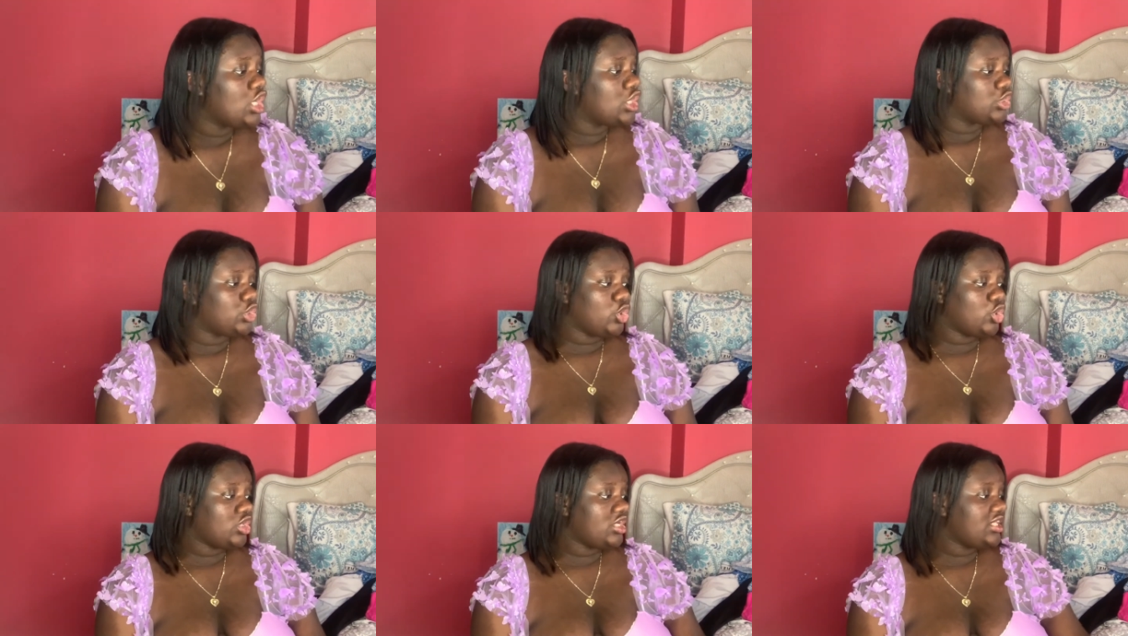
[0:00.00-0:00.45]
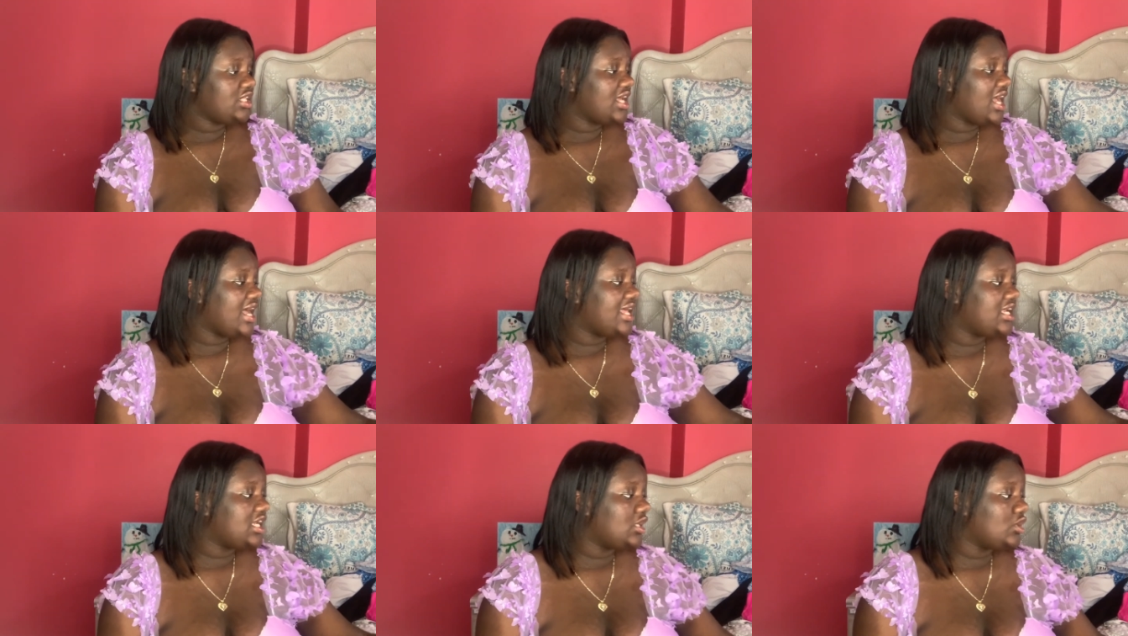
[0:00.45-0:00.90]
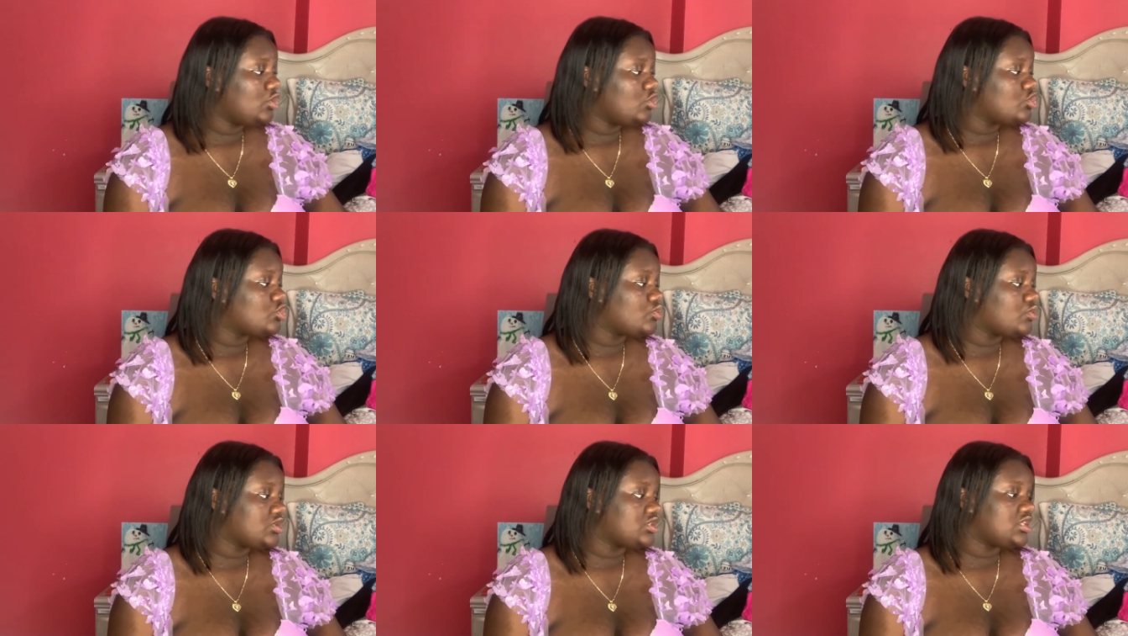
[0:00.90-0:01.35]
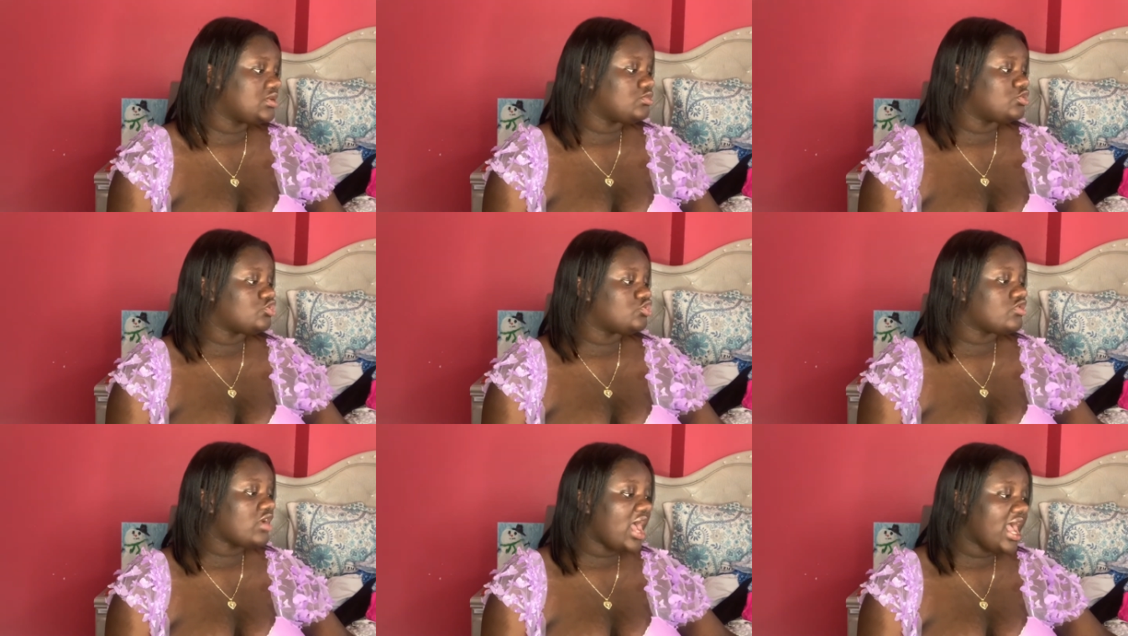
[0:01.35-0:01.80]
The only thing I didn't lose was them
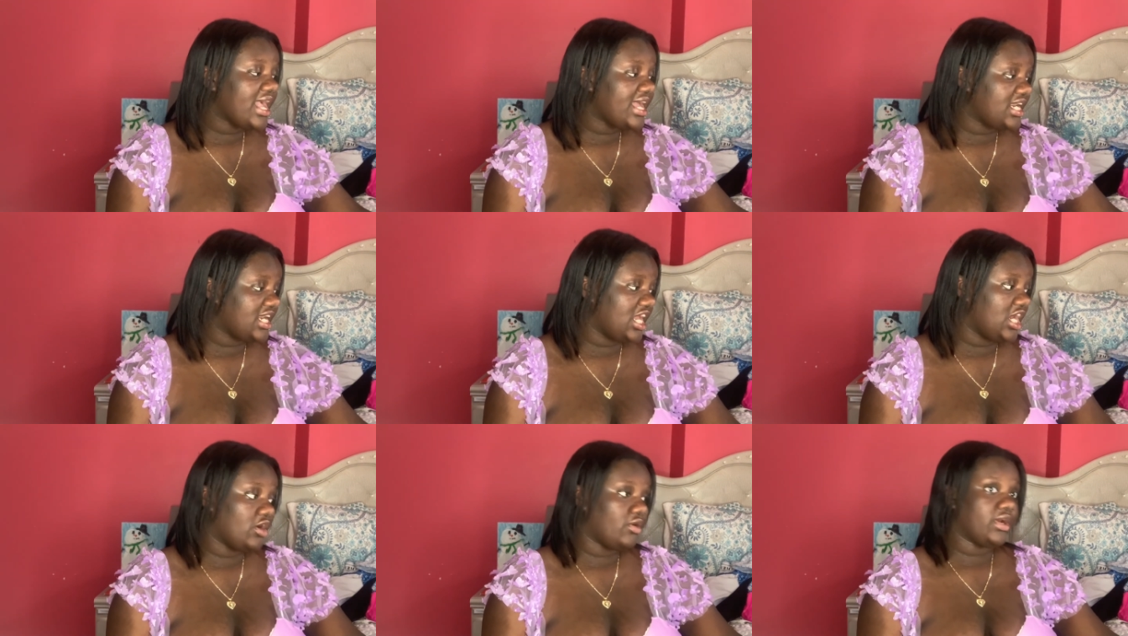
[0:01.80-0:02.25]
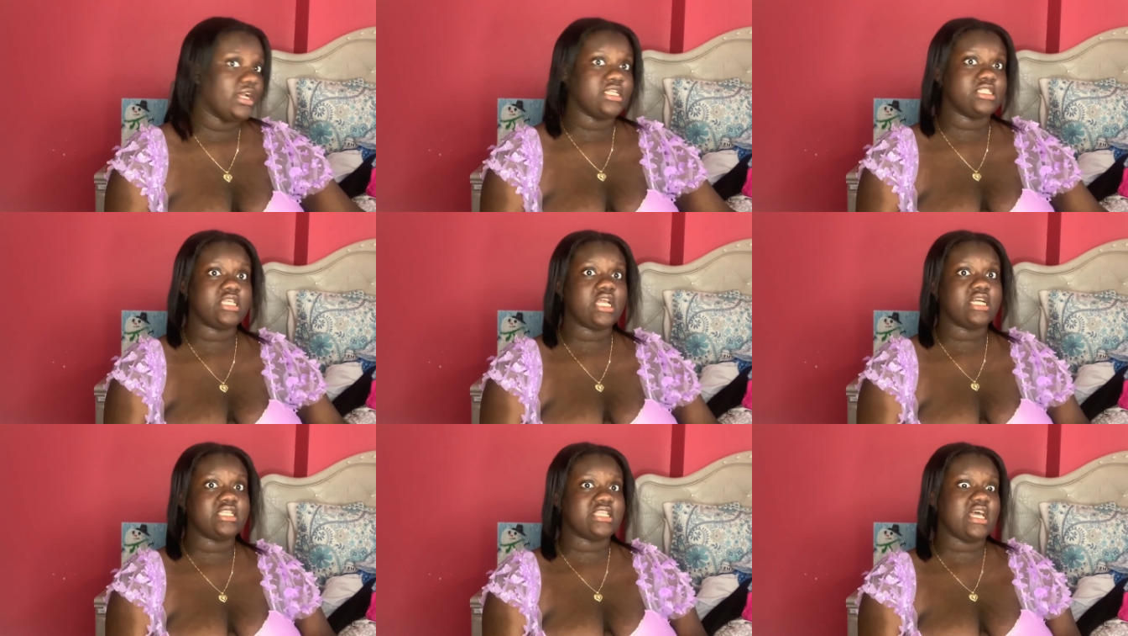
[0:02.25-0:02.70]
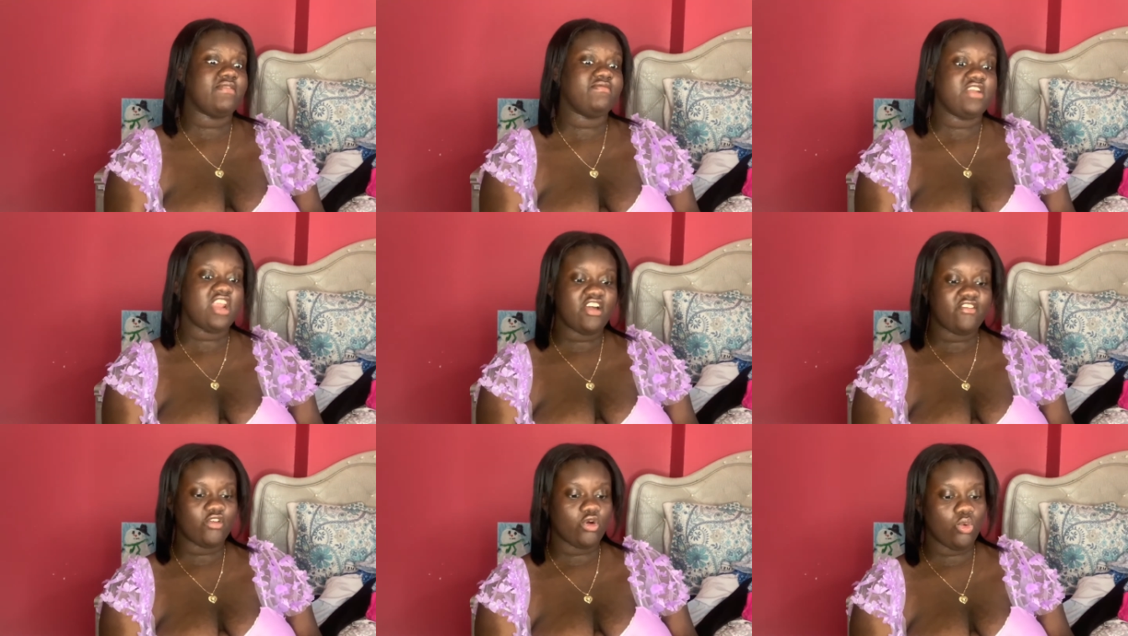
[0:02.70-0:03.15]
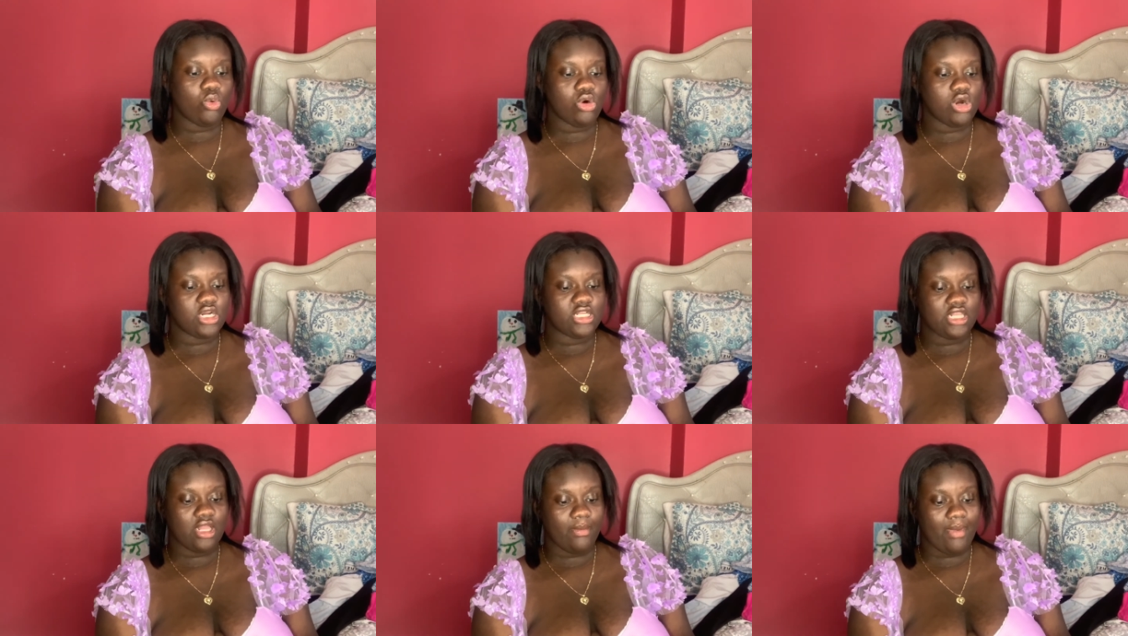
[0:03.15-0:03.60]
dragon earrings because I've never
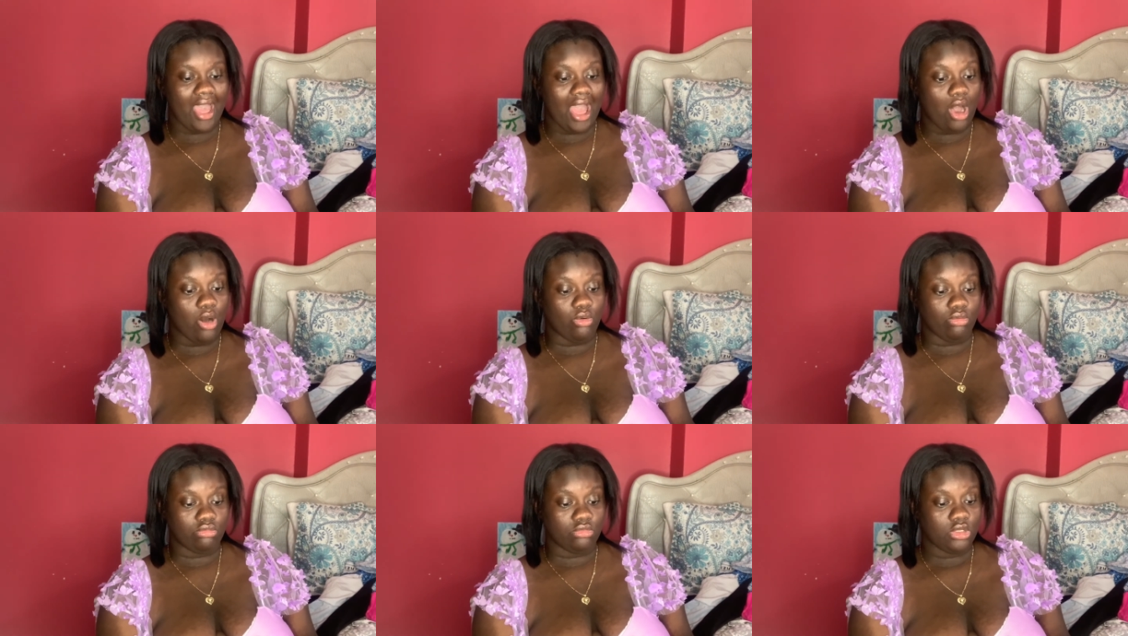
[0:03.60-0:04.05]
worn them out.